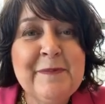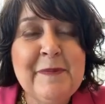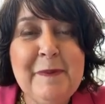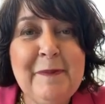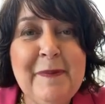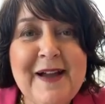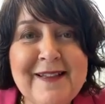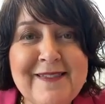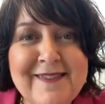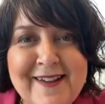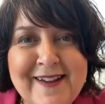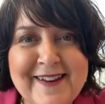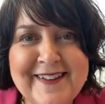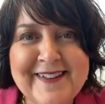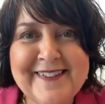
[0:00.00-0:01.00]
But my
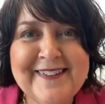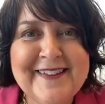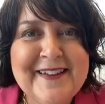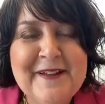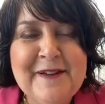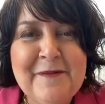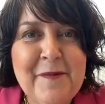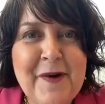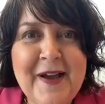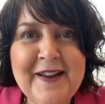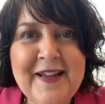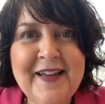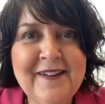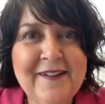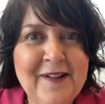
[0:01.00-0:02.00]
thought is, Why not